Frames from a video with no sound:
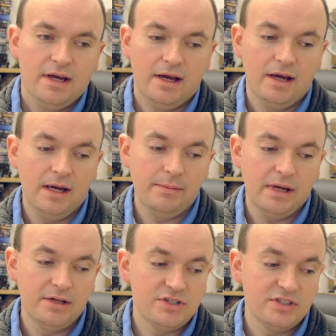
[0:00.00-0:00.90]

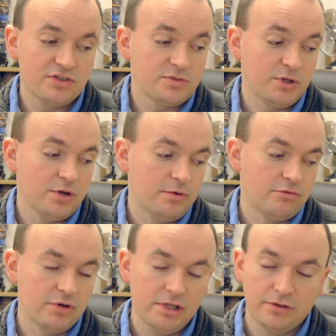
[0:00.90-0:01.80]
and she's just become a
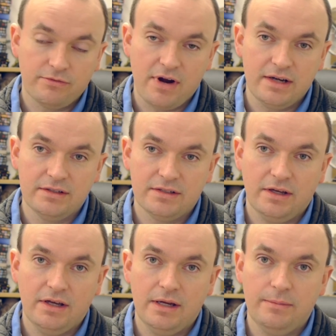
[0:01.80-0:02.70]
really good friend
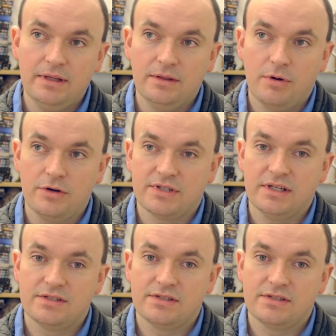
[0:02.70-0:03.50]
in the process.